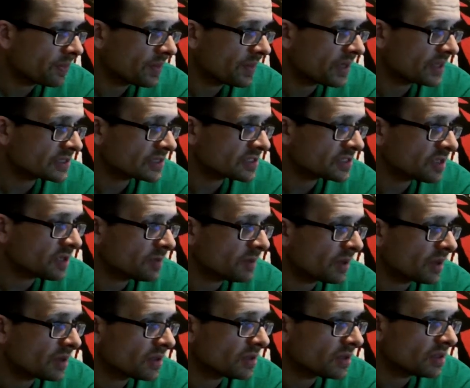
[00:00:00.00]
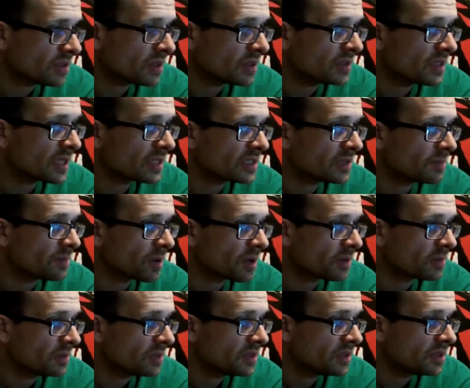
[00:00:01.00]
that's about it in that
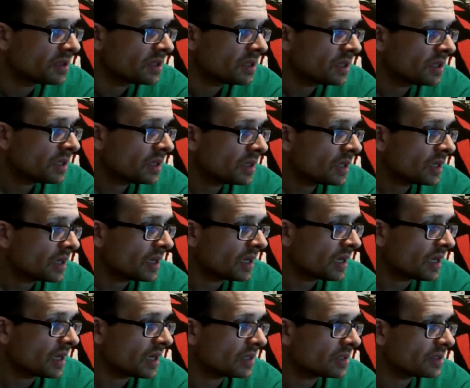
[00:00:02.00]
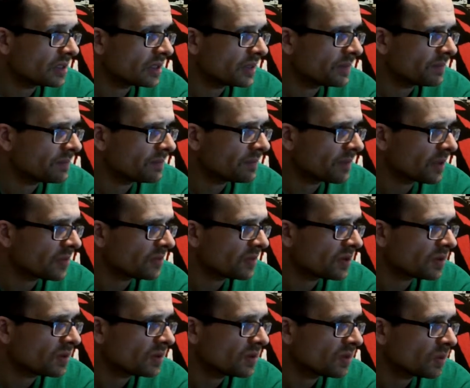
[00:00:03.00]
department. And I
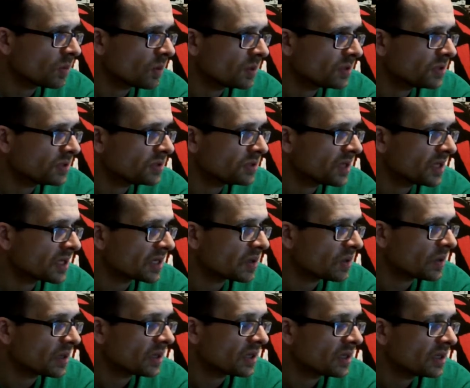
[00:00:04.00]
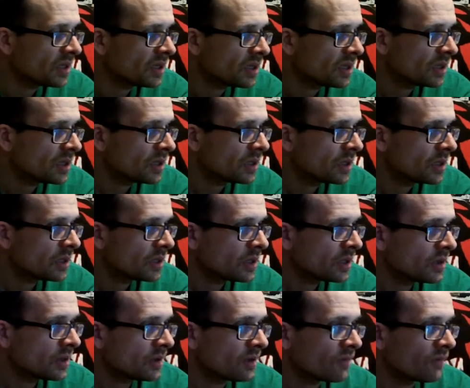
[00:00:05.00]
think only one takeaway
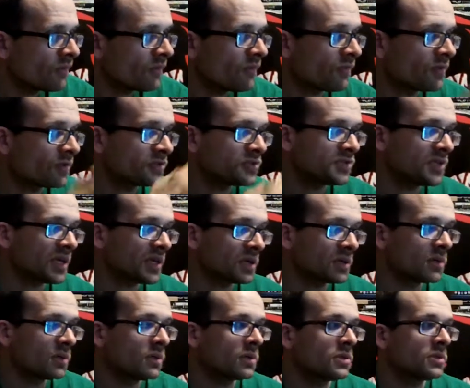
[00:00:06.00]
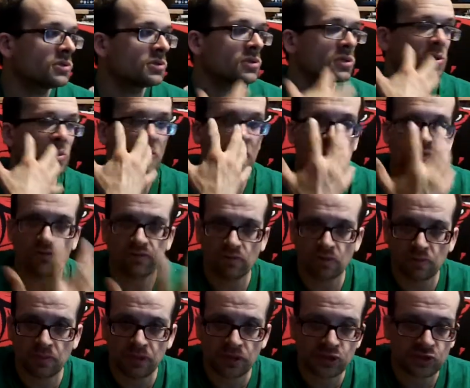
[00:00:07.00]
for Seattle took away from
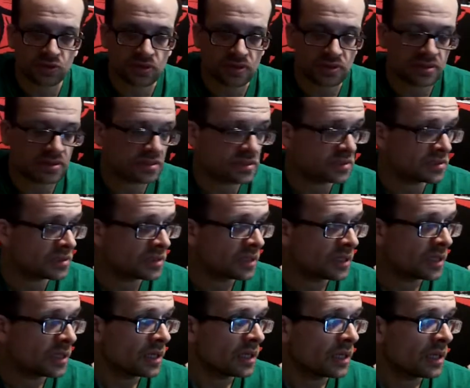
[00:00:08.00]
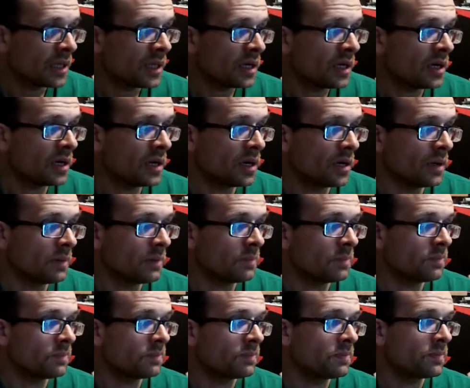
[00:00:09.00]
the Patriots.
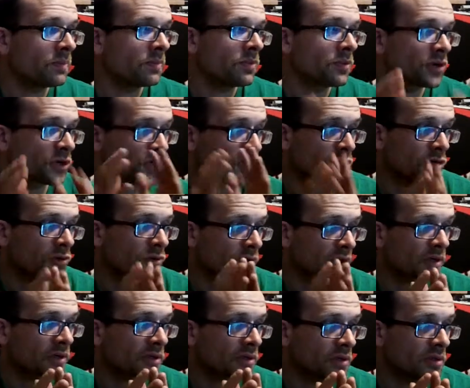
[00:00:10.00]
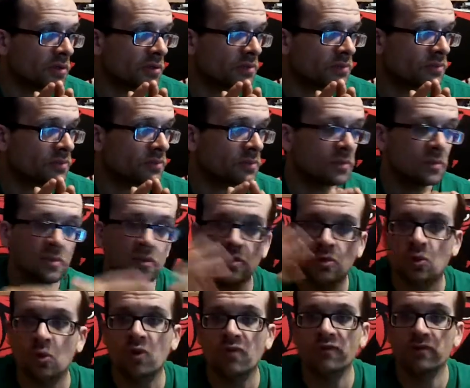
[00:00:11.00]
The current record
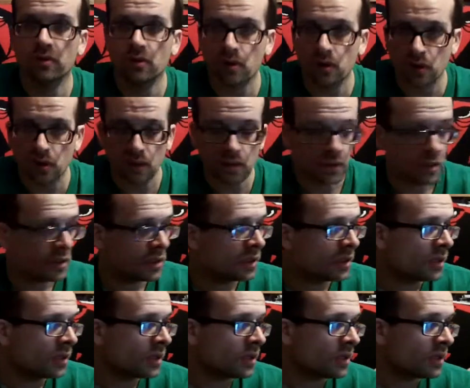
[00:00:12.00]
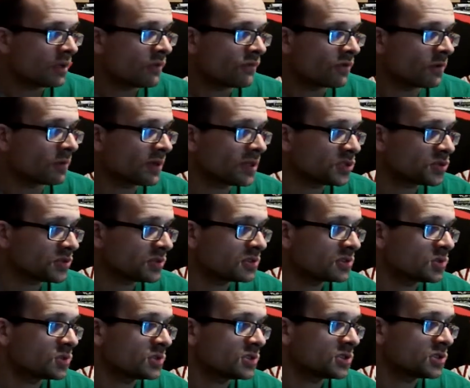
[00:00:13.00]
in overall for the Patriots,
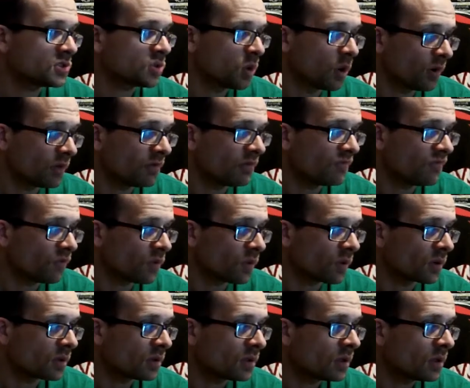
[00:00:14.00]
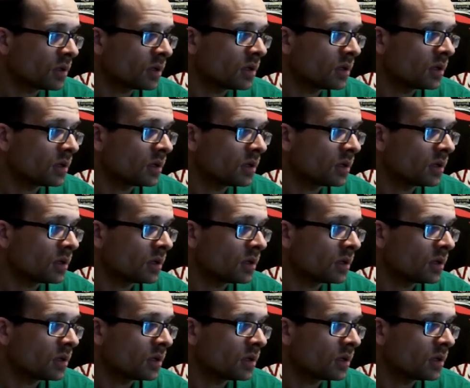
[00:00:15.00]
it was 12-4